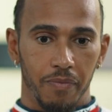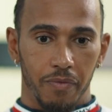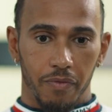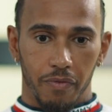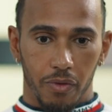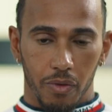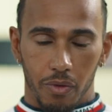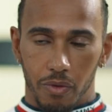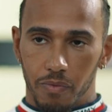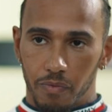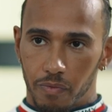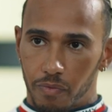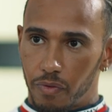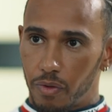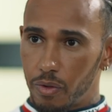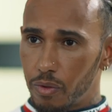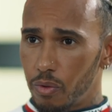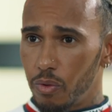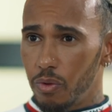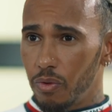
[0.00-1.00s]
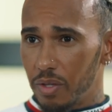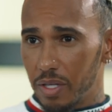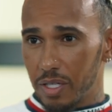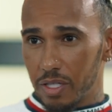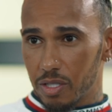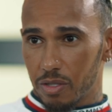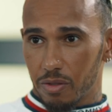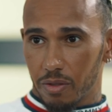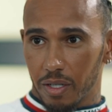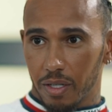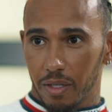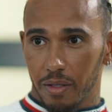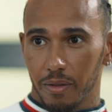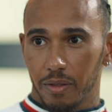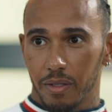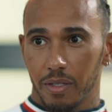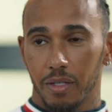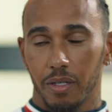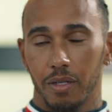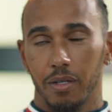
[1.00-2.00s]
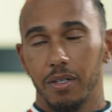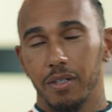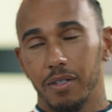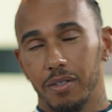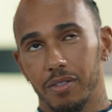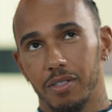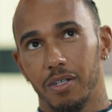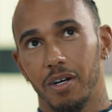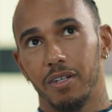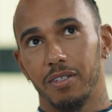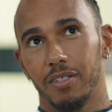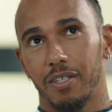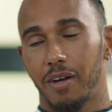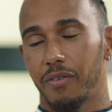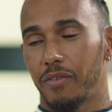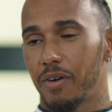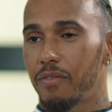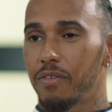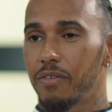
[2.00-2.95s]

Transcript: for all the history. Mm-hmm. You know, I know it's hard to cover